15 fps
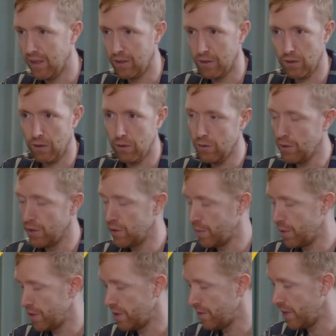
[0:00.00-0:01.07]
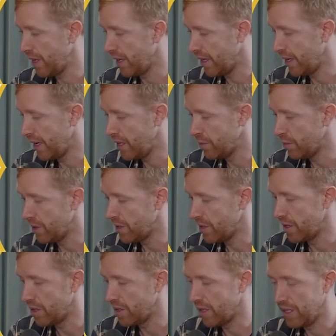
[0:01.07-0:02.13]
and solution-specific
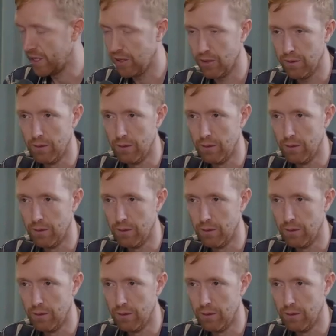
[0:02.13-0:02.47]
engagements designed